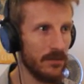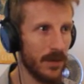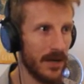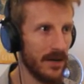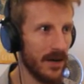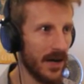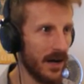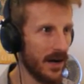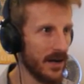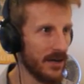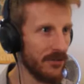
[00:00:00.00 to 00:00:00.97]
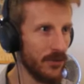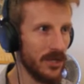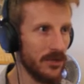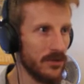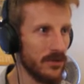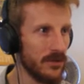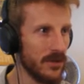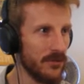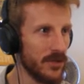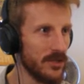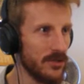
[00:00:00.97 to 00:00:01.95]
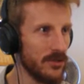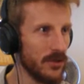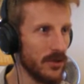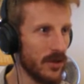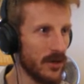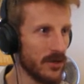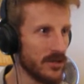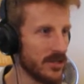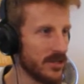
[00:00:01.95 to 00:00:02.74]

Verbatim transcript: but uh, if we do if we do do a longer